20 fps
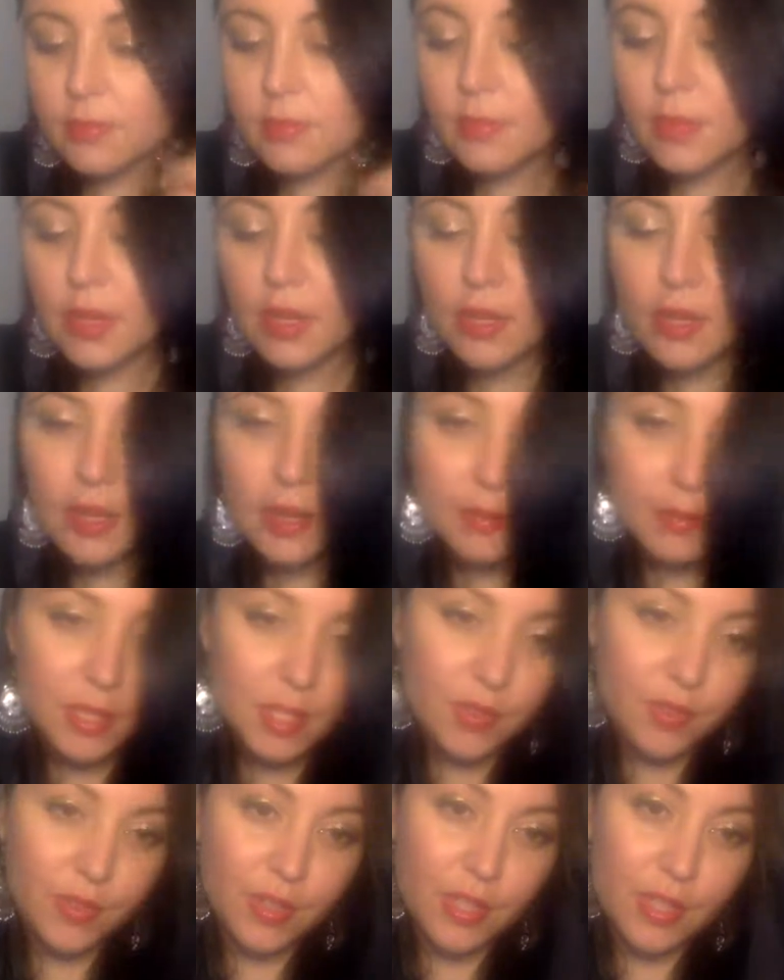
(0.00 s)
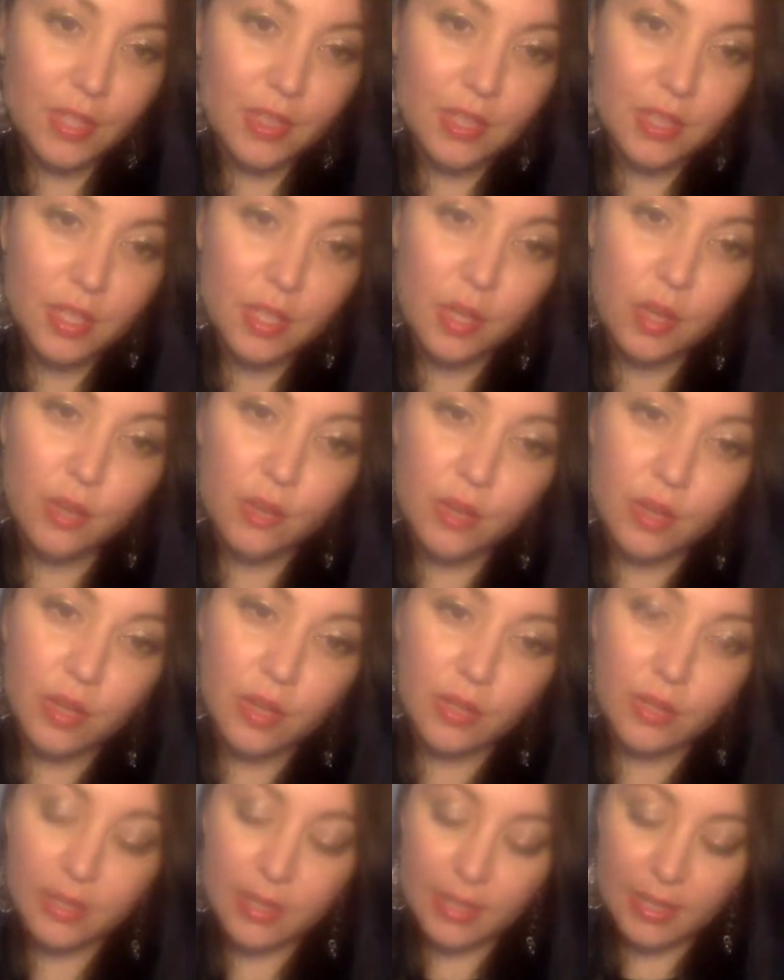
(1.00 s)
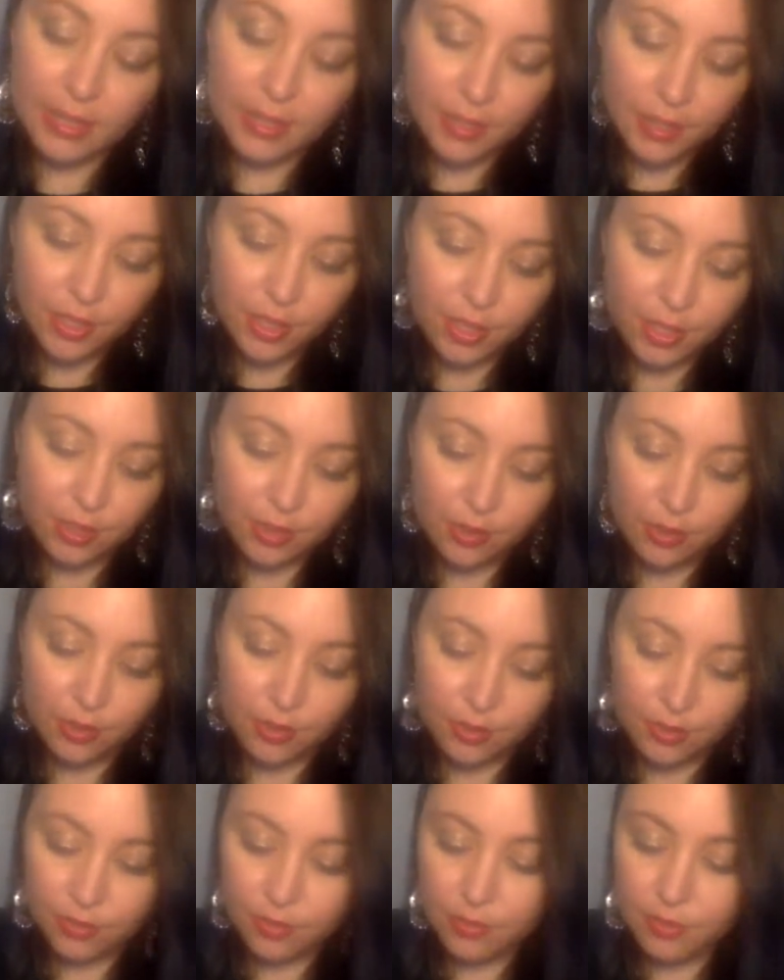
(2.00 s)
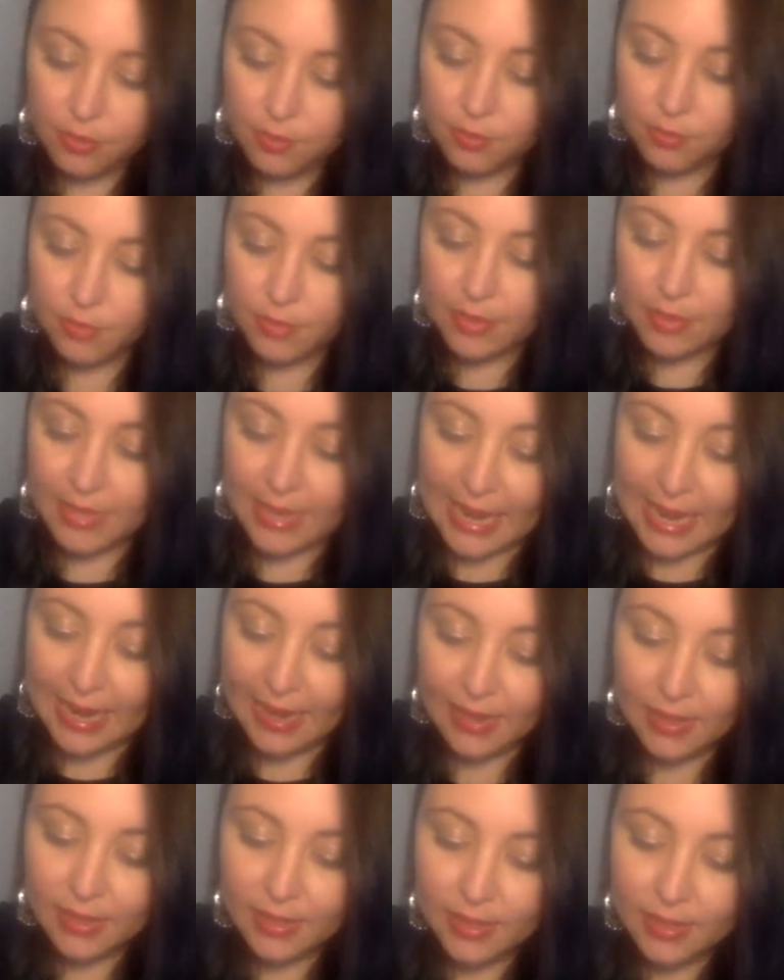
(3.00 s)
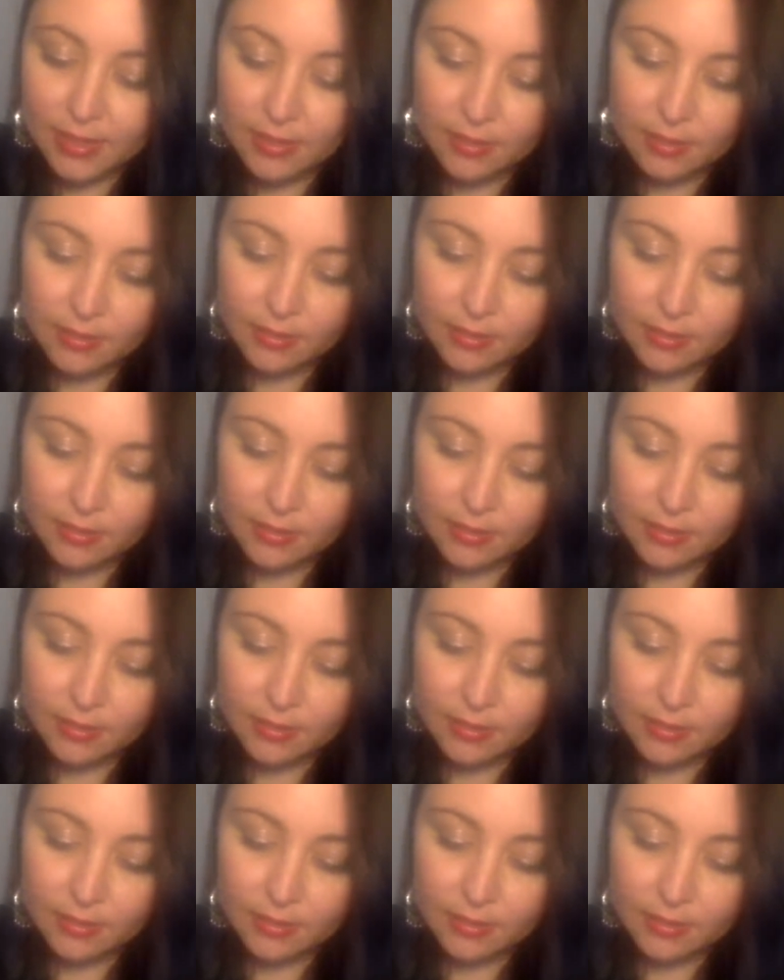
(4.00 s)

I'm just feeling this overall need to relax.